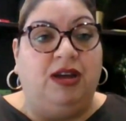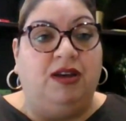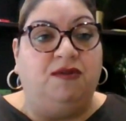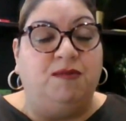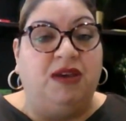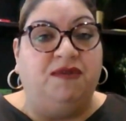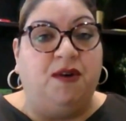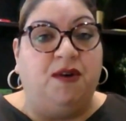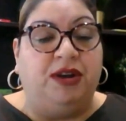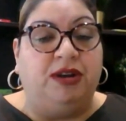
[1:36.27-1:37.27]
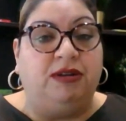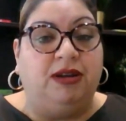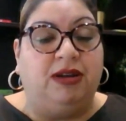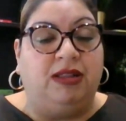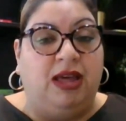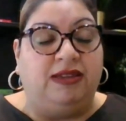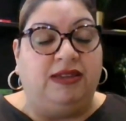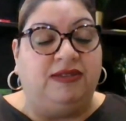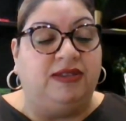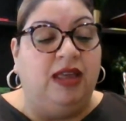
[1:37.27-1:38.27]
of my foreign
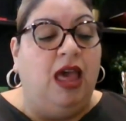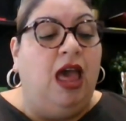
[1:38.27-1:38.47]
clients.